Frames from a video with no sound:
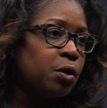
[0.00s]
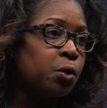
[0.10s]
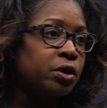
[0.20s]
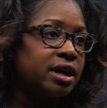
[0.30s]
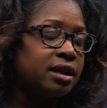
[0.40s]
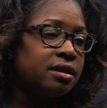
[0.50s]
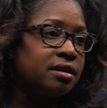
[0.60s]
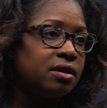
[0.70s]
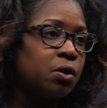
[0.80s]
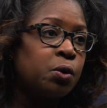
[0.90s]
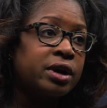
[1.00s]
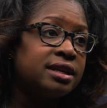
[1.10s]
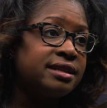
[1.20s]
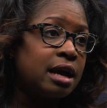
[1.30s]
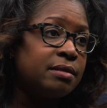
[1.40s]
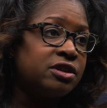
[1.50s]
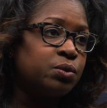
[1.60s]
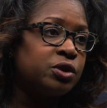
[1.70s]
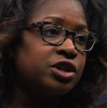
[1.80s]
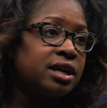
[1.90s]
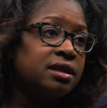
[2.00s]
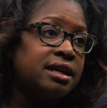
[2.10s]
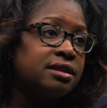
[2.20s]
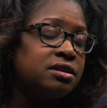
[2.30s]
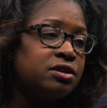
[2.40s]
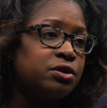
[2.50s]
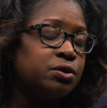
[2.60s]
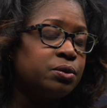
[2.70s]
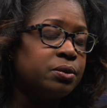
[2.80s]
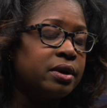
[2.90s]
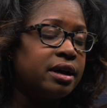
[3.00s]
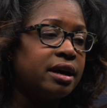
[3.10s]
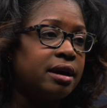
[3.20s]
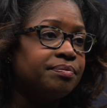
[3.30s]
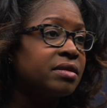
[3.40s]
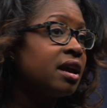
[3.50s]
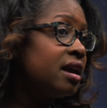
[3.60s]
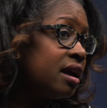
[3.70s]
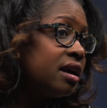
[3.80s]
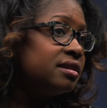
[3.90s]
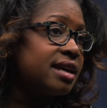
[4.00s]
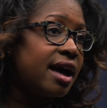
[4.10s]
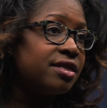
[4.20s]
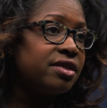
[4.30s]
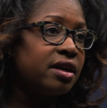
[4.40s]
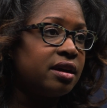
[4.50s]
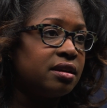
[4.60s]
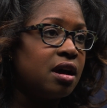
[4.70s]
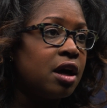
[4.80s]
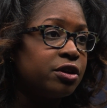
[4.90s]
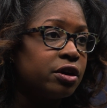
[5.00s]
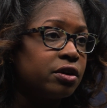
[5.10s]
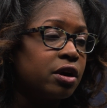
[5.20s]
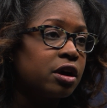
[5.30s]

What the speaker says: organ damage, which can lead to death and other